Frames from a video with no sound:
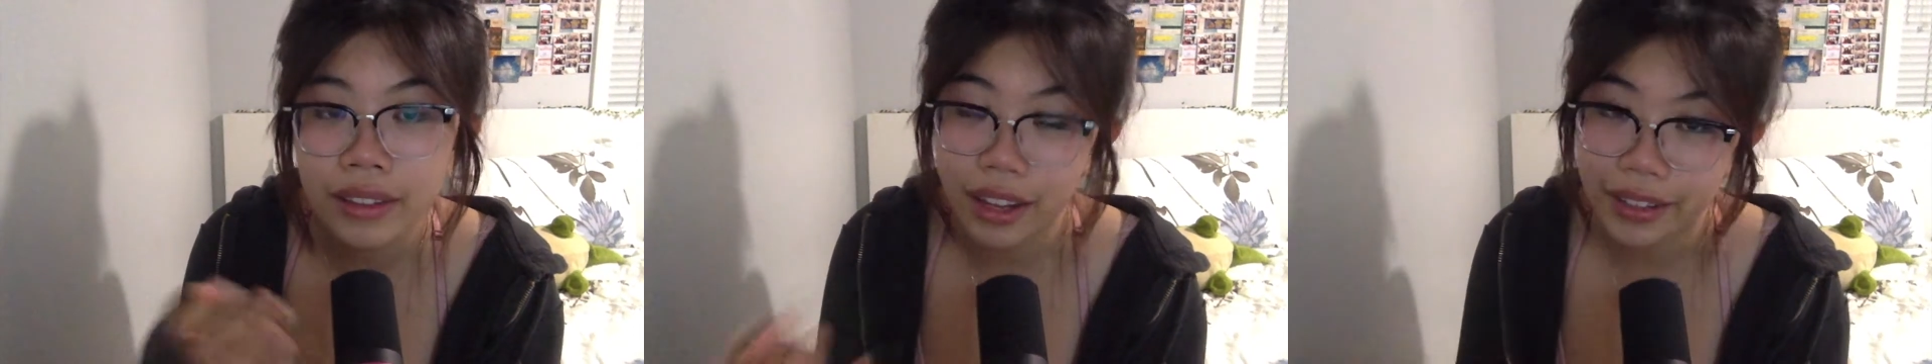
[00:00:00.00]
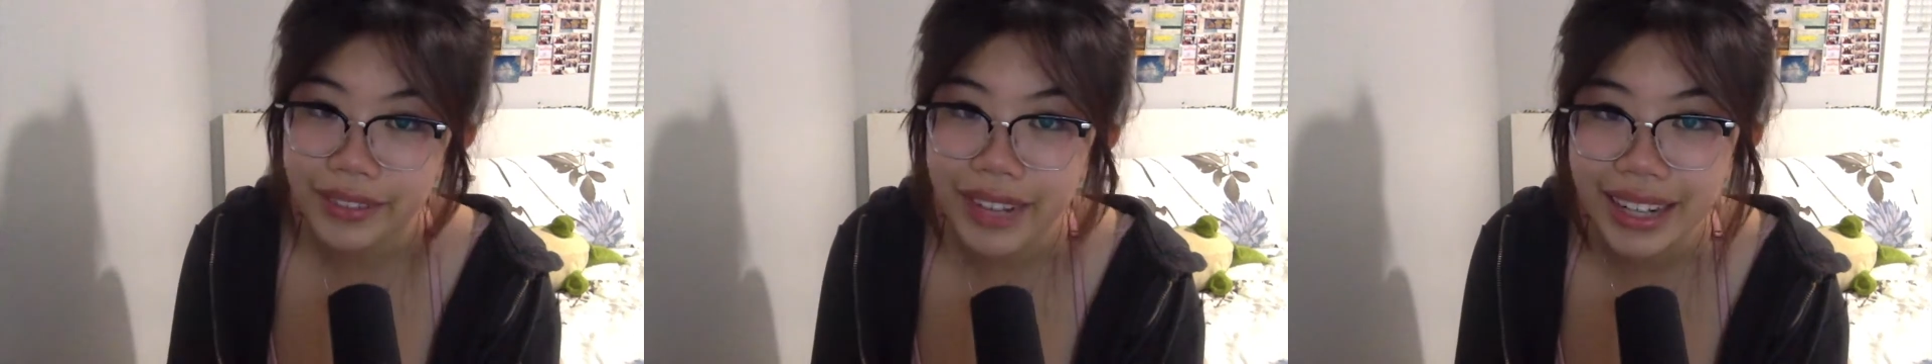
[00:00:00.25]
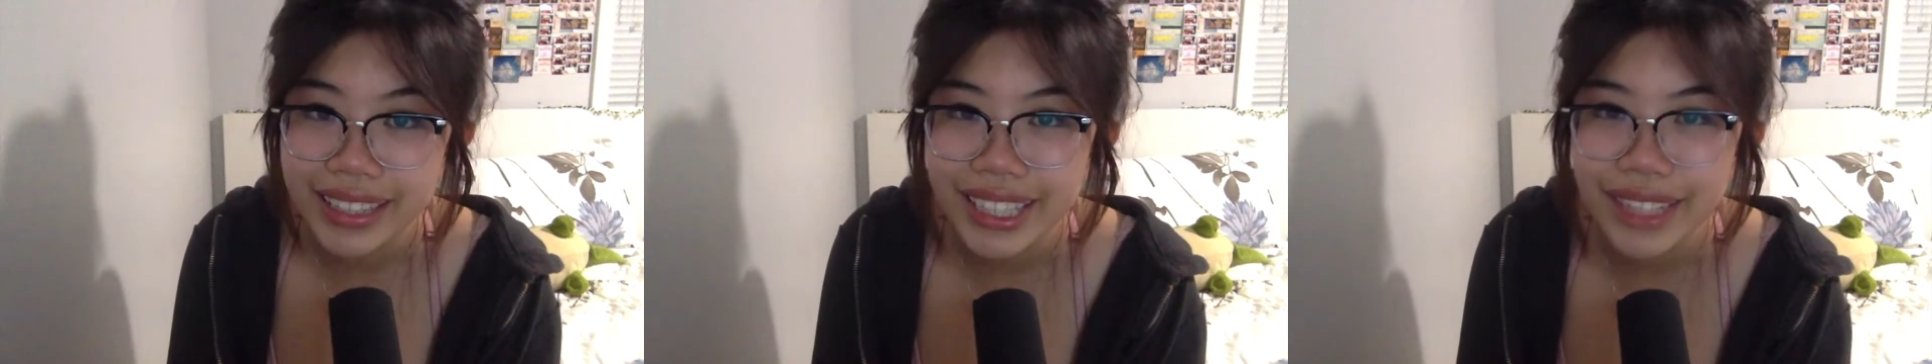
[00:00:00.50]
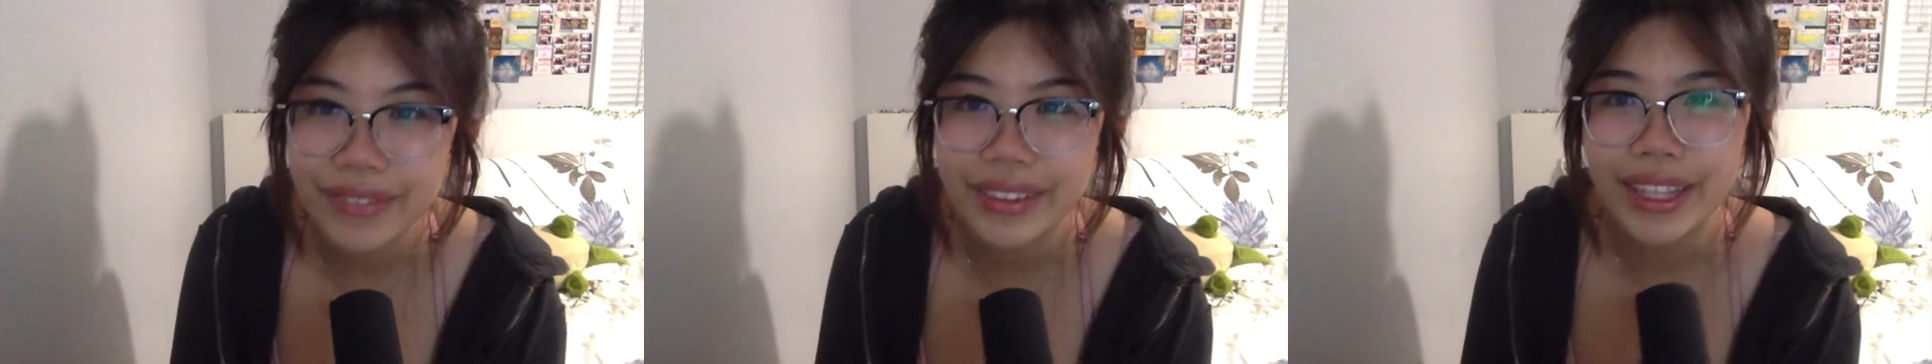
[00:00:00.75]

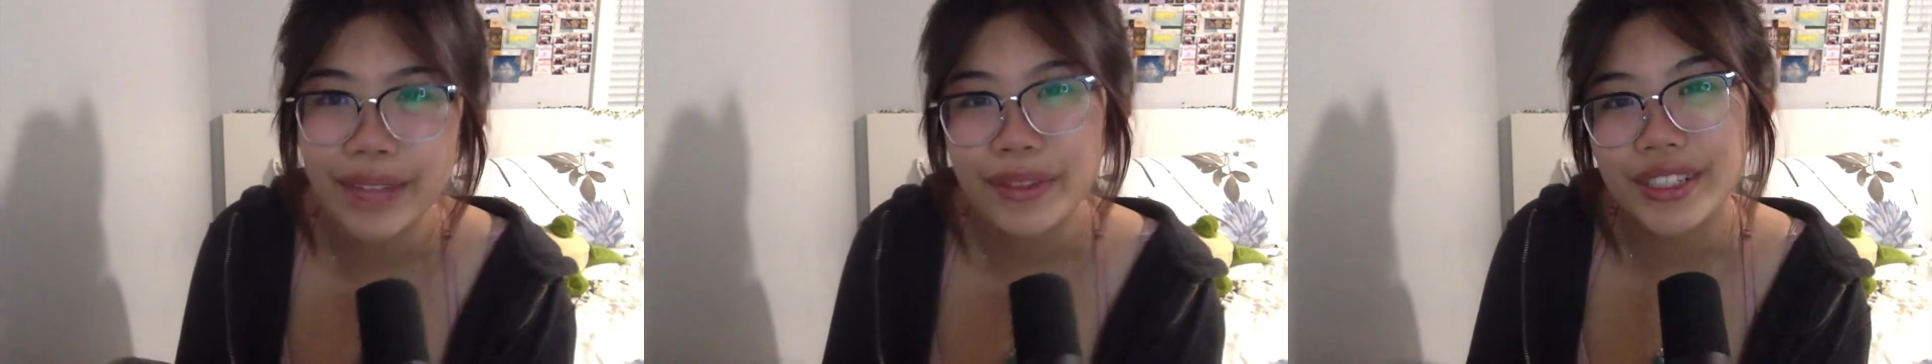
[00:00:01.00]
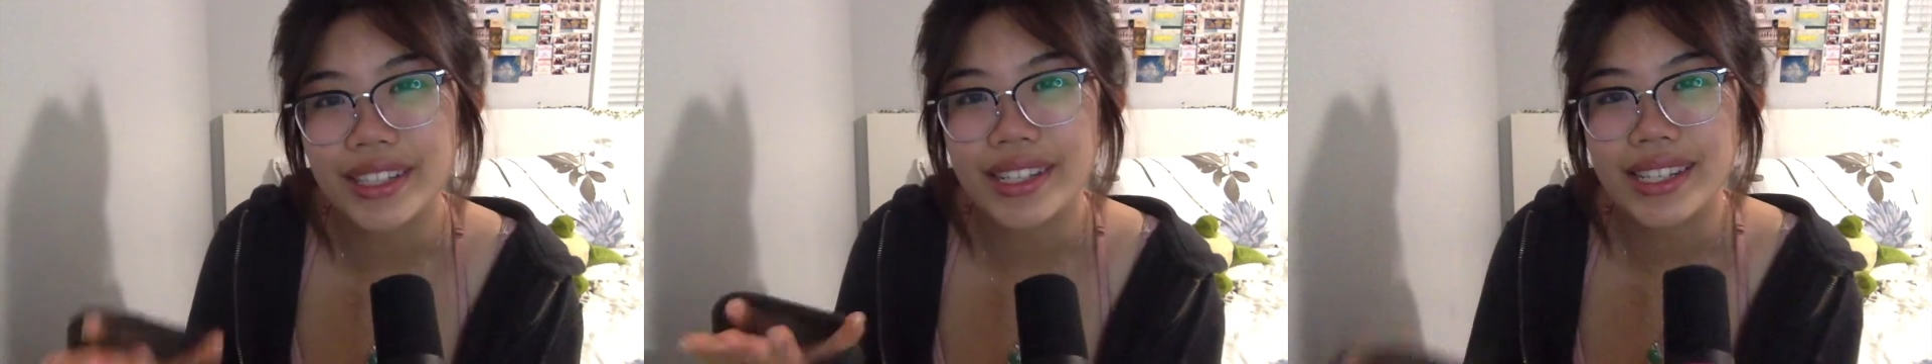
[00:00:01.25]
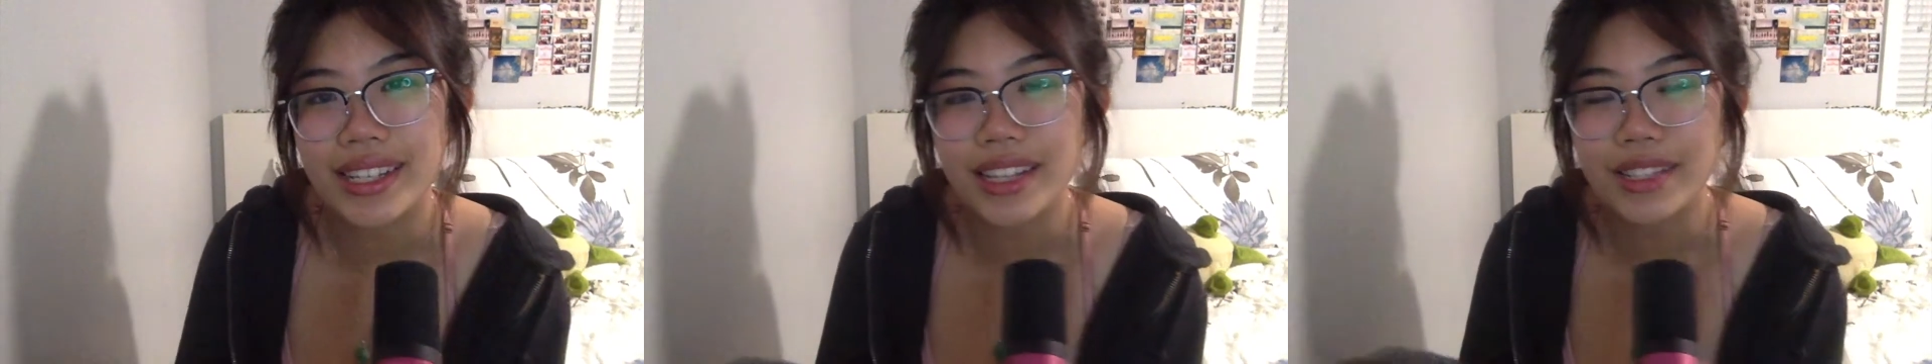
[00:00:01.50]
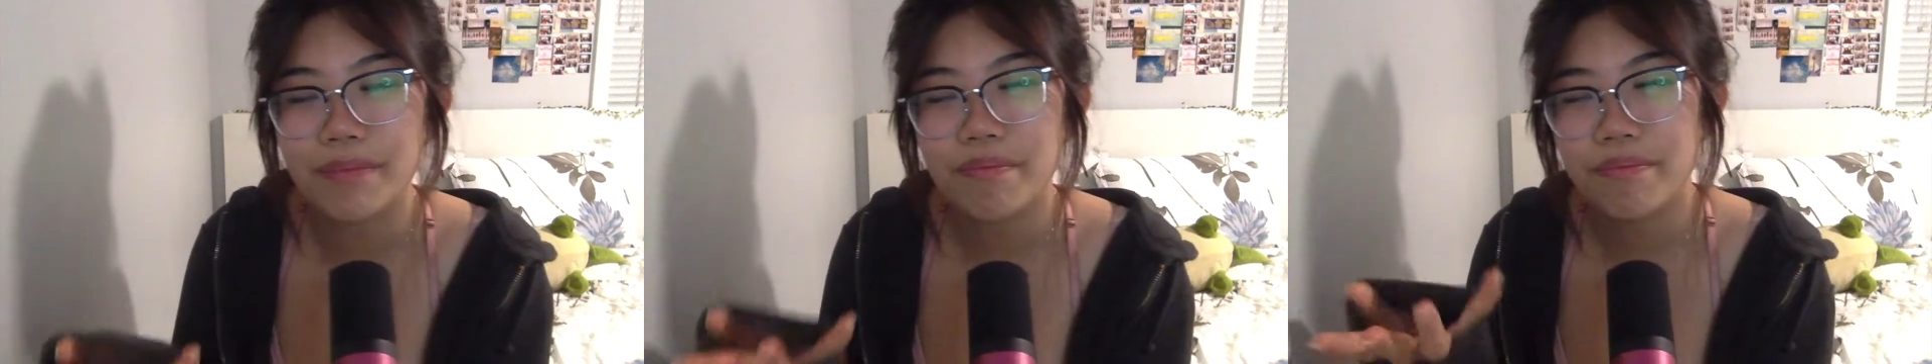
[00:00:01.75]
unreactive and like we just
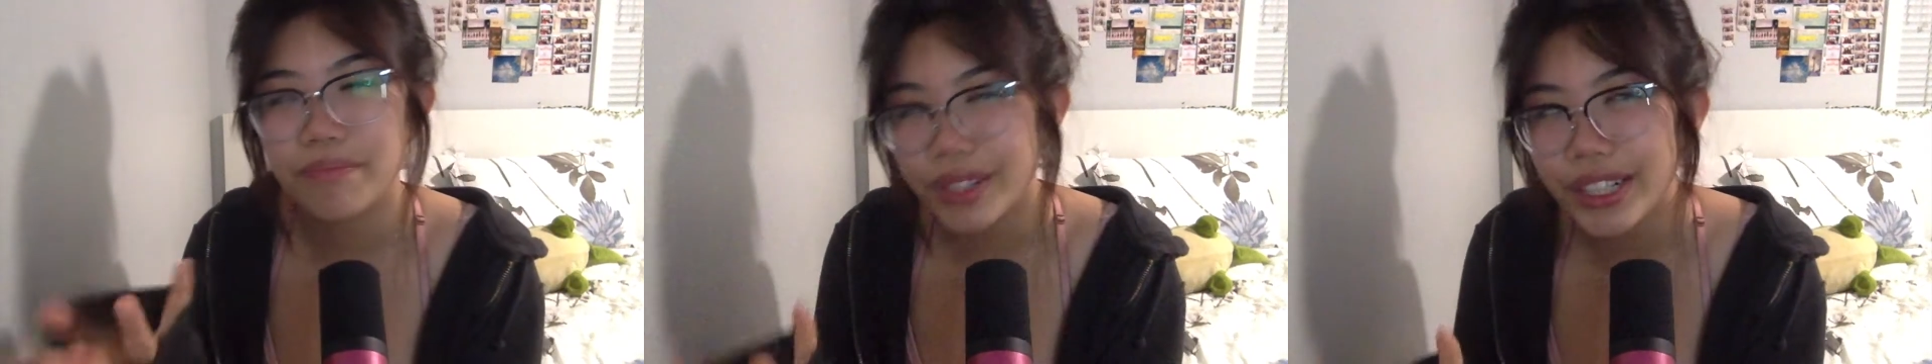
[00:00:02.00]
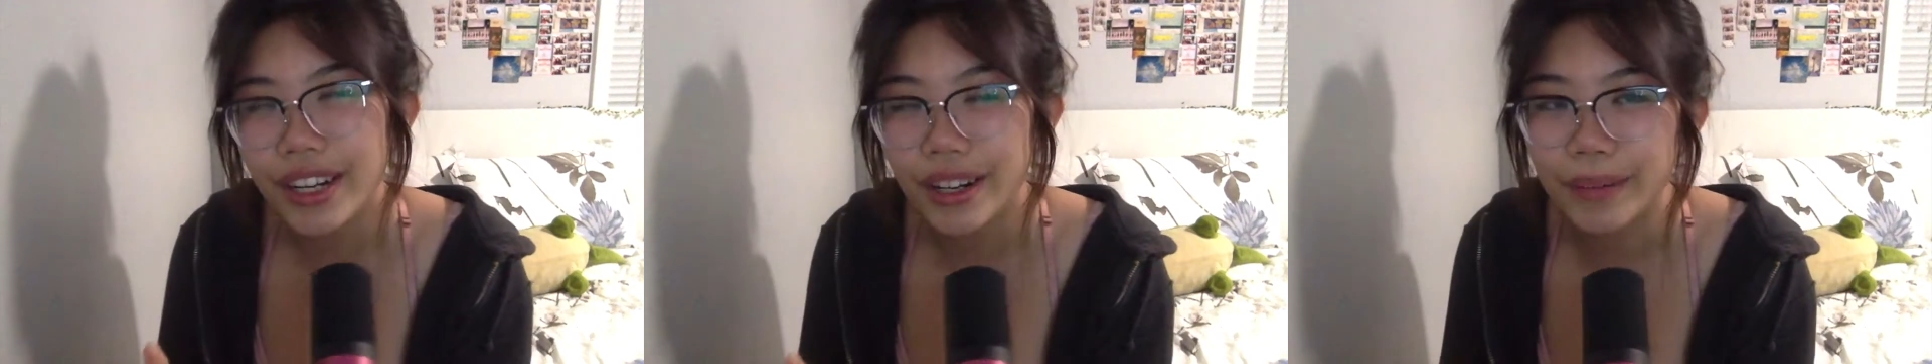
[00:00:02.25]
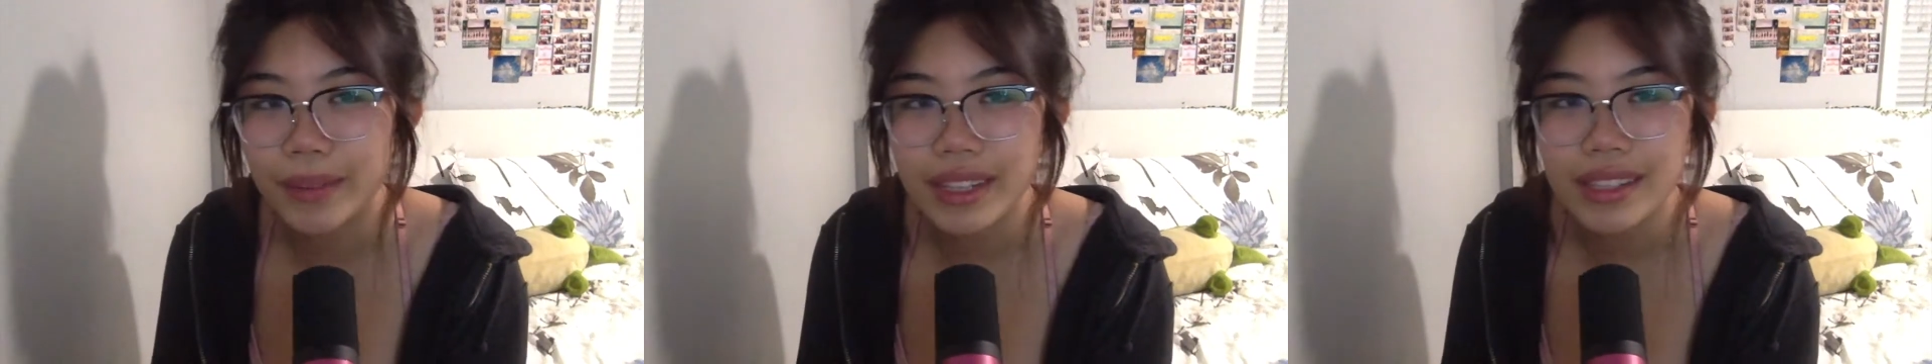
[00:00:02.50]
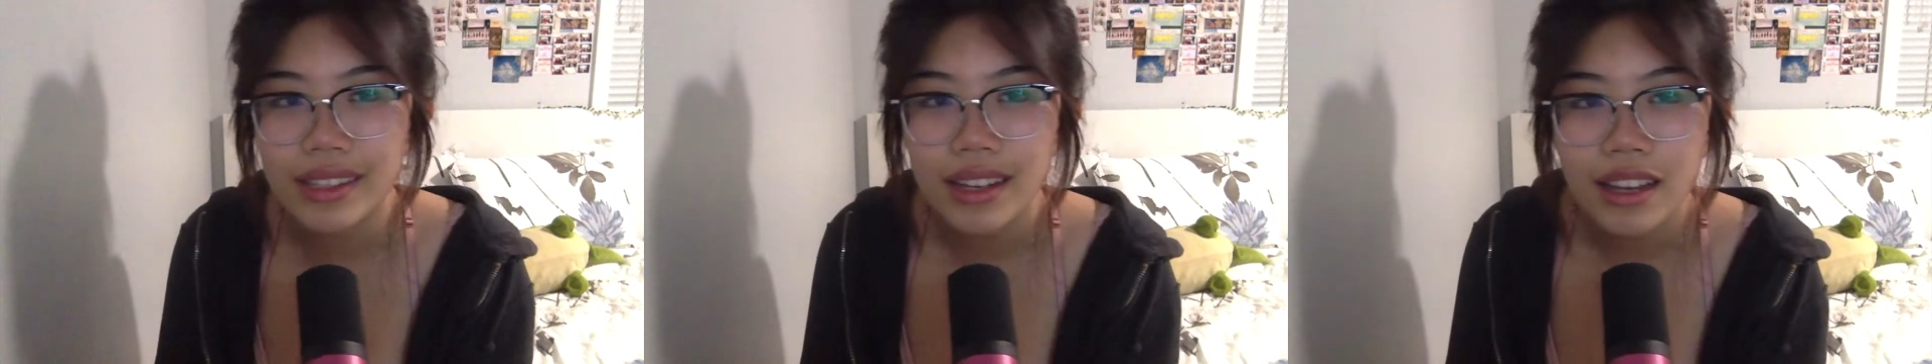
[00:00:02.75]
discussed, pretty harmless,